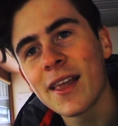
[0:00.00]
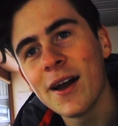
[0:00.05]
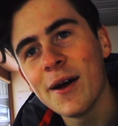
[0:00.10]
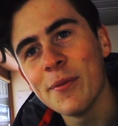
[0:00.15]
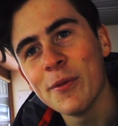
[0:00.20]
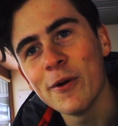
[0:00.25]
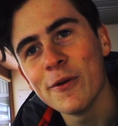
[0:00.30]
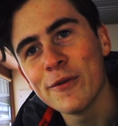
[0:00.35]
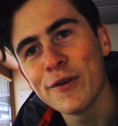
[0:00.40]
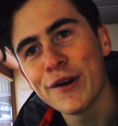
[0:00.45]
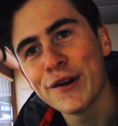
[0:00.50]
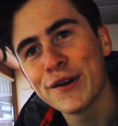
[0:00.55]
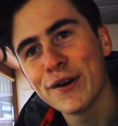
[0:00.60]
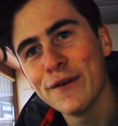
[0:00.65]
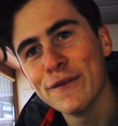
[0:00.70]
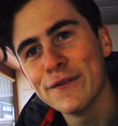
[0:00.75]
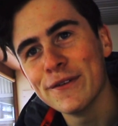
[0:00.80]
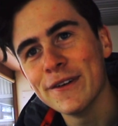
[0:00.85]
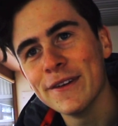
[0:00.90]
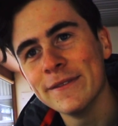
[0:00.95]
I'm not very
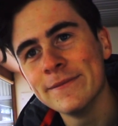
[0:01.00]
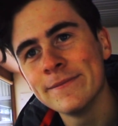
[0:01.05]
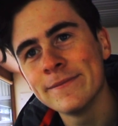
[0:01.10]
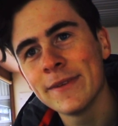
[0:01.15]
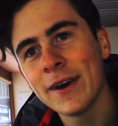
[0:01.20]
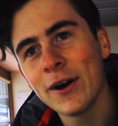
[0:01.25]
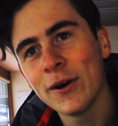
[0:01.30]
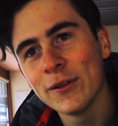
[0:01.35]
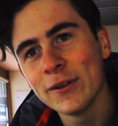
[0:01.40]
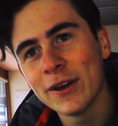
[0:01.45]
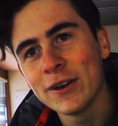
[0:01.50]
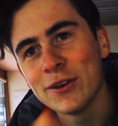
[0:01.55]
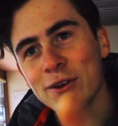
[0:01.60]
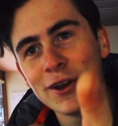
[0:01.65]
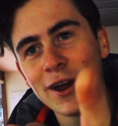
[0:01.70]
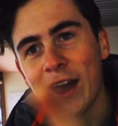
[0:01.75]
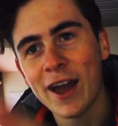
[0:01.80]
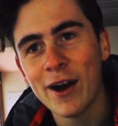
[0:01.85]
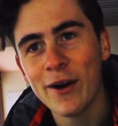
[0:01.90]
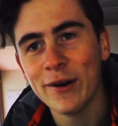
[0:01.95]
confident. I'll let you
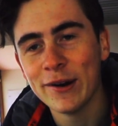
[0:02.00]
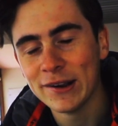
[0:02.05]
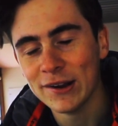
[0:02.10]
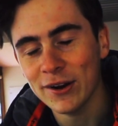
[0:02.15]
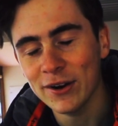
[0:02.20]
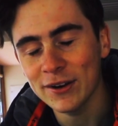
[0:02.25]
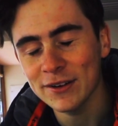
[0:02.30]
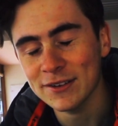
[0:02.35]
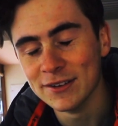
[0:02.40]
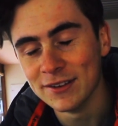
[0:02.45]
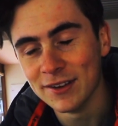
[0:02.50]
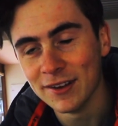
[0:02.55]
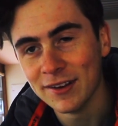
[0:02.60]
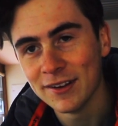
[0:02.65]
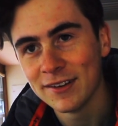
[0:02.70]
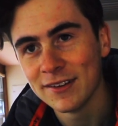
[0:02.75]
know how it goes.